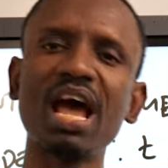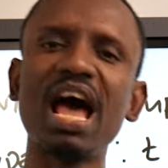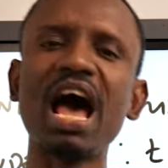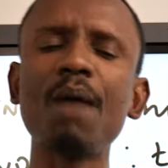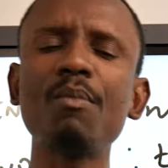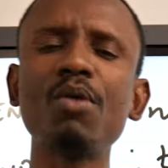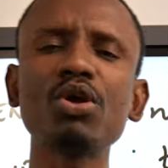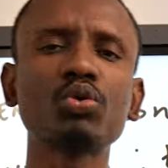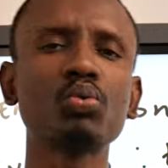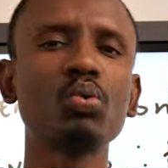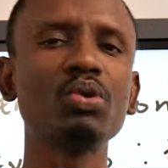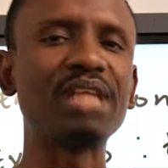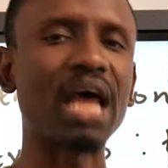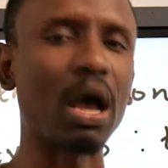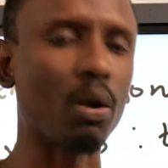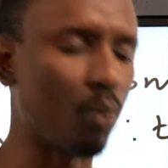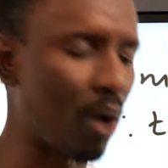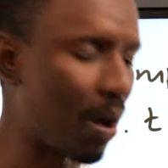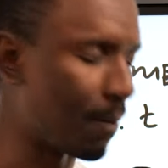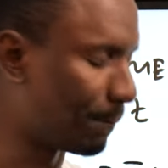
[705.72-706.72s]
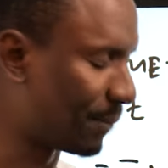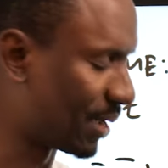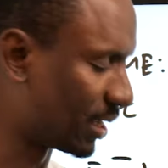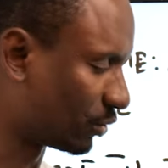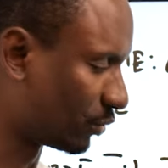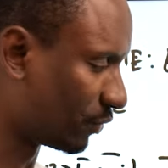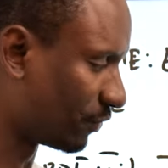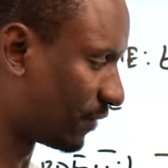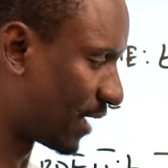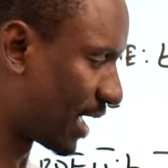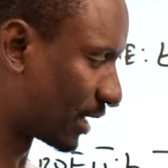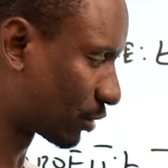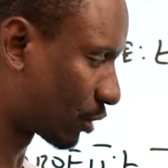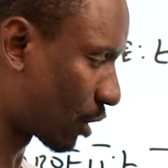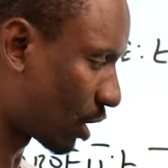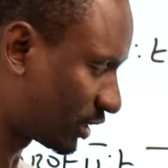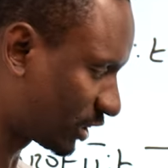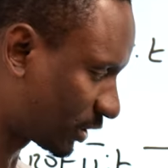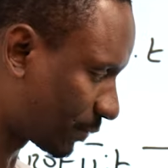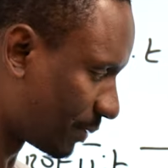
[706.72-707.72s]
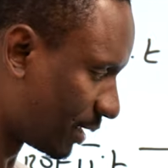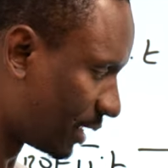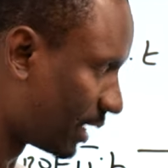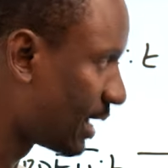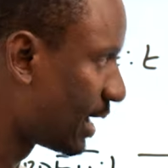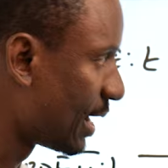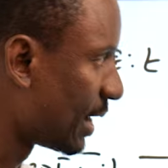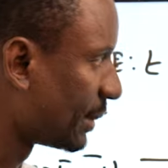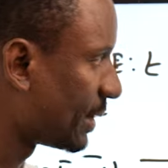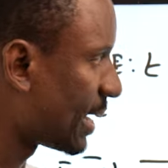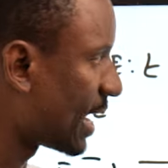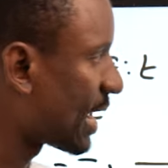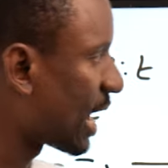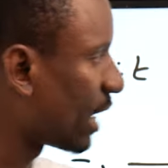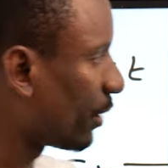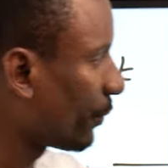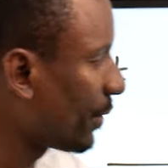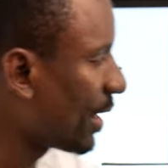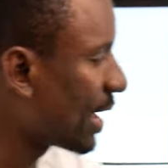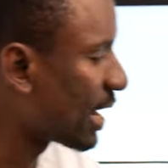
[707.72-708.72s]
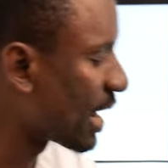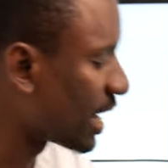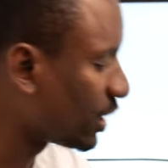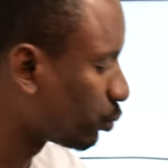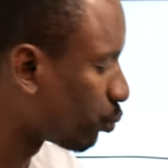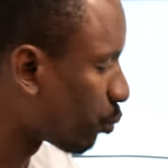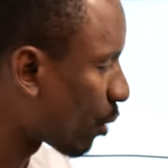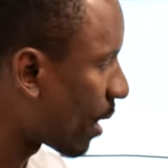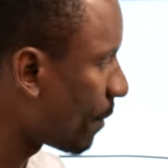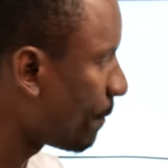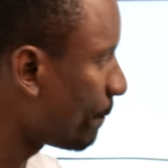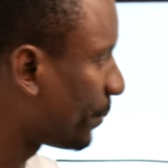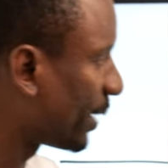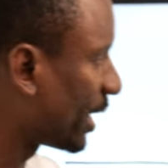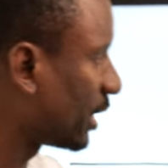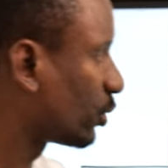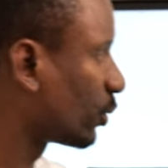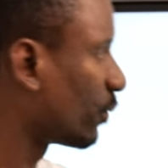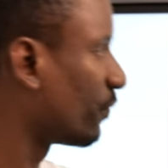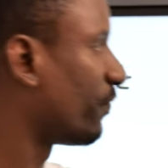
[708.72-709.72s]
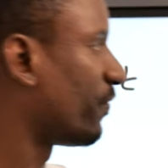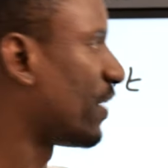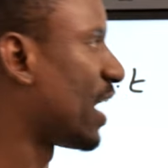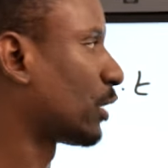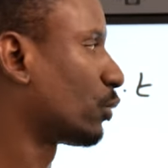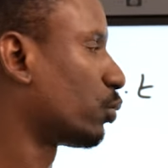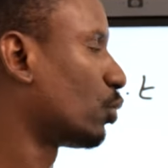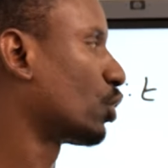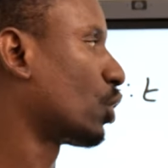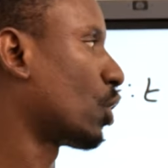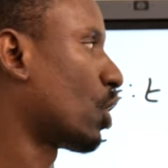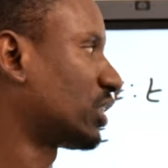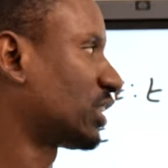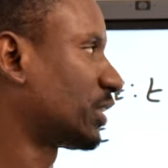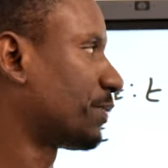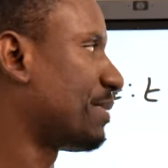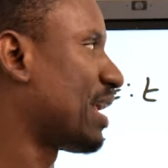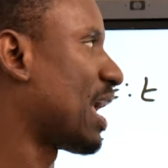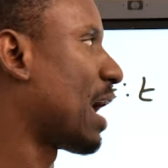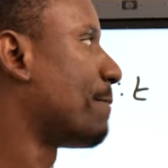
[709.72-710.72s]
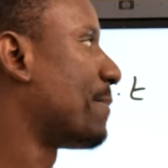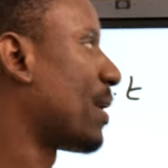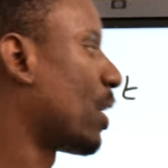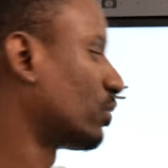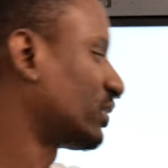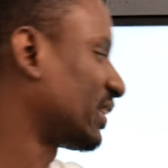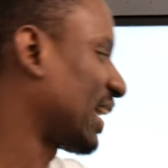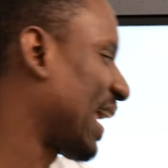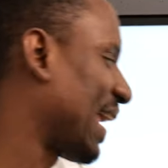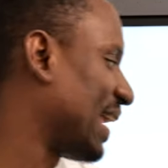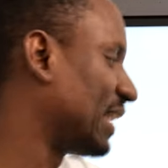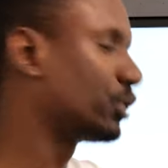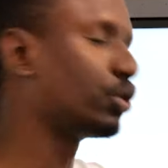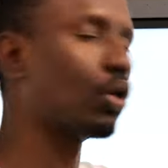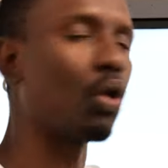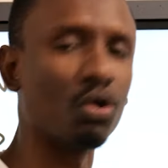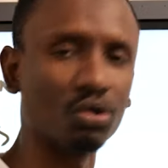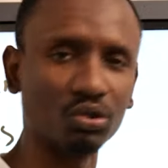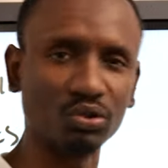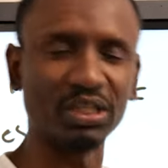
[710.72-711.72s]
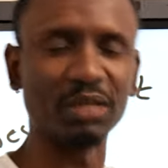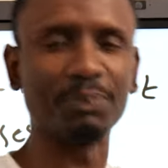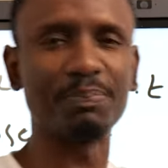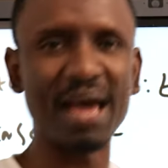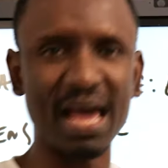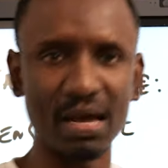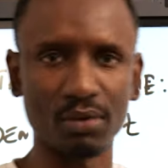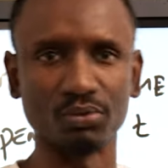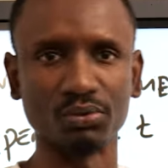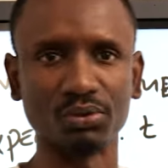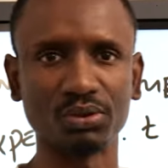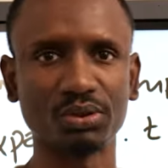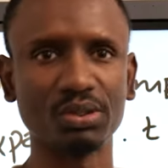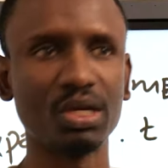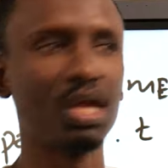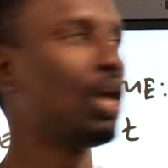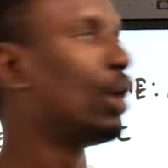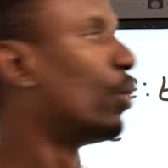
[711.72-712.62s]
how much will that one bedroom flat cost me? Then I realize one bedroom flat will cost me about £800,